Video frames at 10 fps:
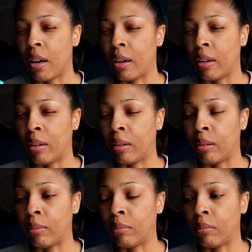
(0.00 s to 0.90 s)

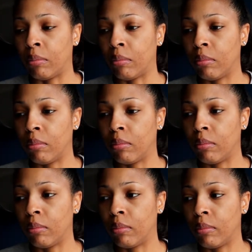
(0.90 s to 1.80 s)
Um,
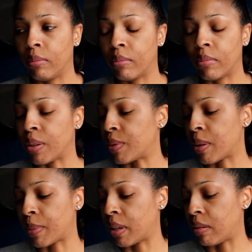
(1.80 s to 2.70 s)
there was
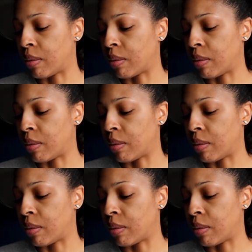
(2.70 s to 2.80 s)
something.